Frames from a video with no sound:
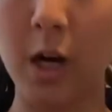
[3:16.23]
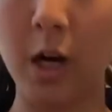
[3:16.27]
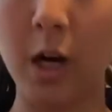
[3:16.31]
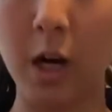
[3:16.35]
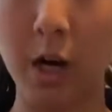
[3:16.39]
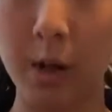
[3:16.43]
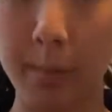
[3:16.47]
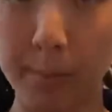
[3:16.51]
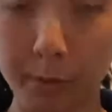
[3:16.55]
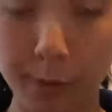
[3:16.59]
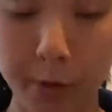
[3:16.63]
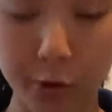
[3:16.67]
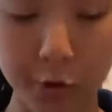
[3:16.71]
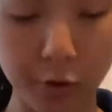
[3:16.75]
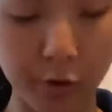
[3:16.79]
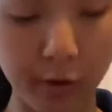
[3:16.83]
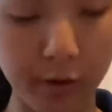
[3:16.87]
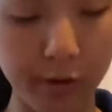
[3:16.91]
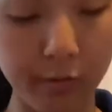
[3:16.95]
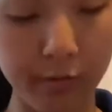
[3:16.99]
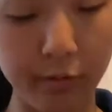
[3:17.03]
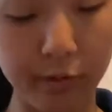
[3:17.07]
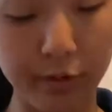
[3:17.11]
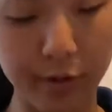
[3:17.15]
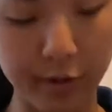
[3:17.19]
upper
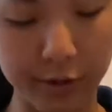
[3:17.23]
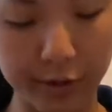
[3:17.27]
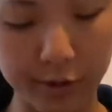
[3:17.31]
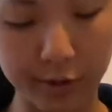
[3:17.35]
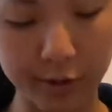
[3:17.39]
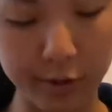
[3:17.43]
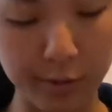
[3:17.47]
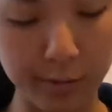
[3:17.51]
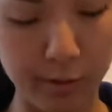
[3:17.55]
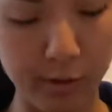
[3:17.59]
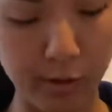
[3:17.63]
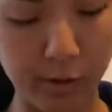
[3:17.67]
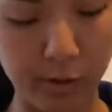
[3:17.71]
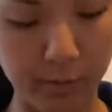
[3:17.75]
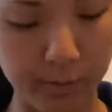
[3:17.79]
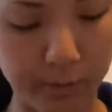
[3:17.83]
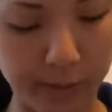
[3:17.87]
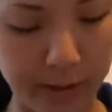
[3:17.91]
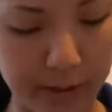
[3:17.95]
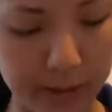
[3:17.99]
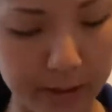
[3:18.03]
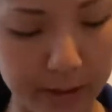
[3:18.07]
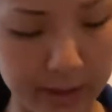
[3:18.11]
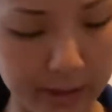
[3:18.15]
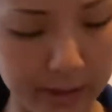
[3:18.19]
joint, which is the smaller
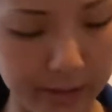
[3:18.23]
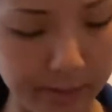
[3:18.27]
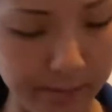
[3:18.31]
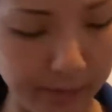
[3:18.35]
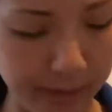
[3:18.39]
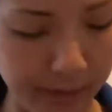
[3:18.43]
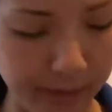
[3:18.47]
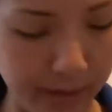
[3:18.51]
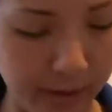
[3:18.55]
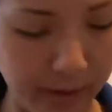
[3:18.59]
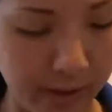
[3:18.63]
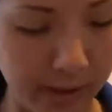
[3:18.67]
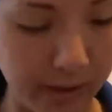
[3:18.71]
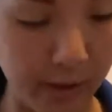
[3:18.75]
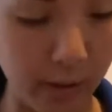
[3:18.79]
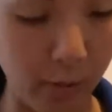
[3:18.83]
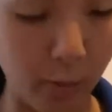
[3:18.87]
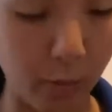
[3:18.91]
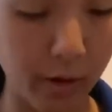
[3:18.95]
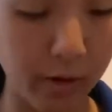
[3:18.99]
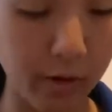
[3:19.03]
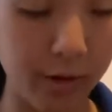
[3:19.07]
piece, and one